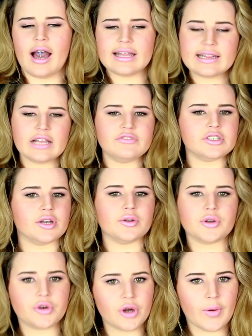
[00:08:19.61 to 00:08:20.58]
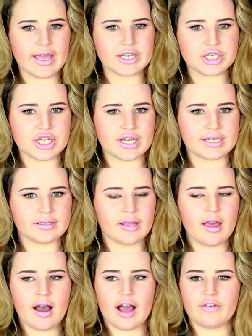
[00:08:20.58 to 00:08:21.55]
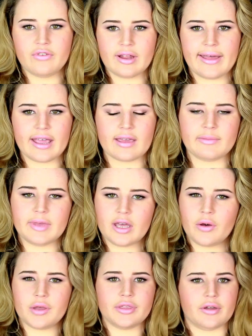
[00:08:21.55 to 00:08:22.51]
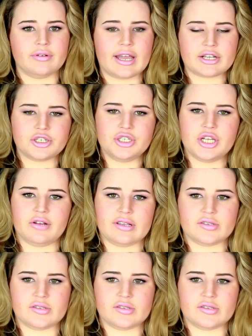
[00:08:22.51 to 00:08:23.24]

I'd love to go to Croatia. I feel like I'm gonna be going there next year.